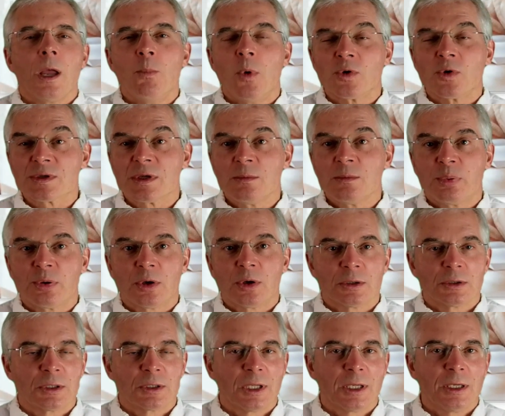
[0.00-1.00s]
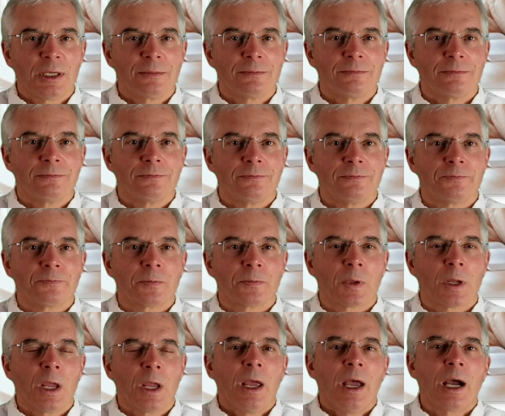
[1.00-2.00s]
Most importantly,
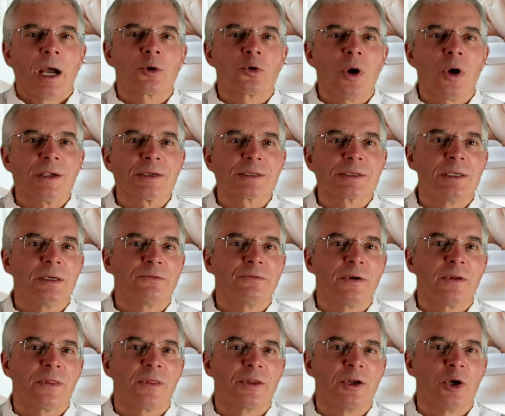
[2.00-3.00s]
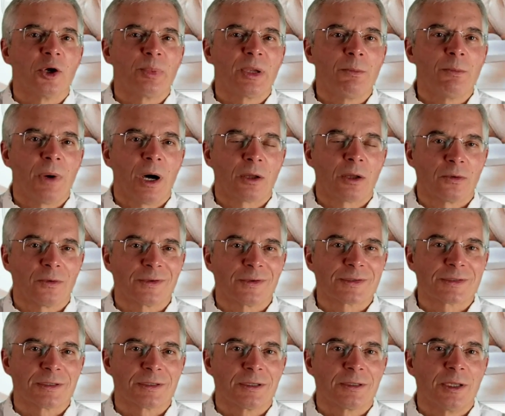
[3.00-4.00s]
across different therapy
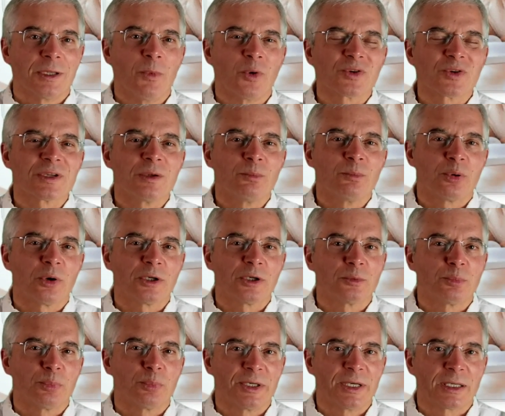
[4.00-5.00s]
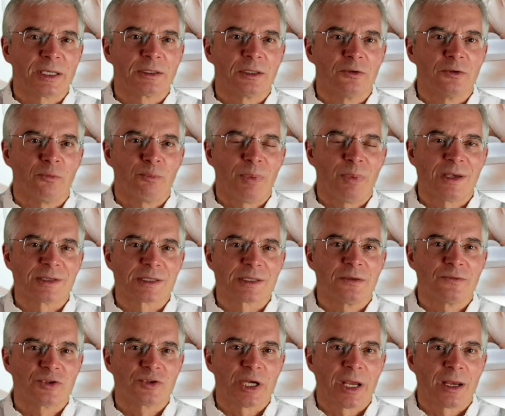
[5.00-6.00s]
models, the most important predictor of
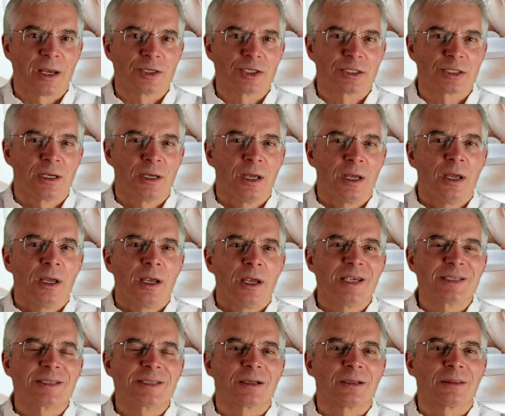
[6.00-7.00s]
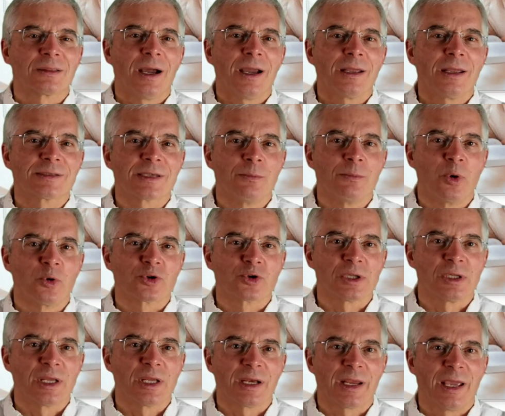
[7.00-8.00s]
positive change is the client's
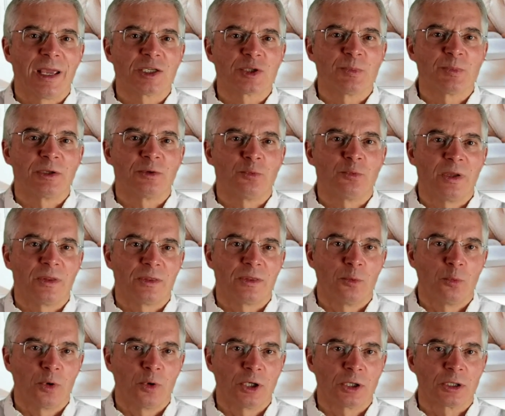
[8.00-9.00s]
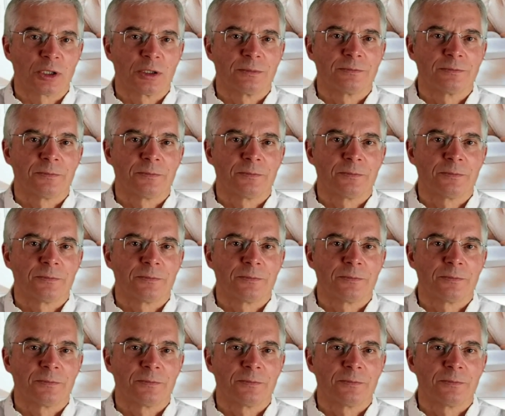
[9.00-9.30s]
emotional engagement with the work.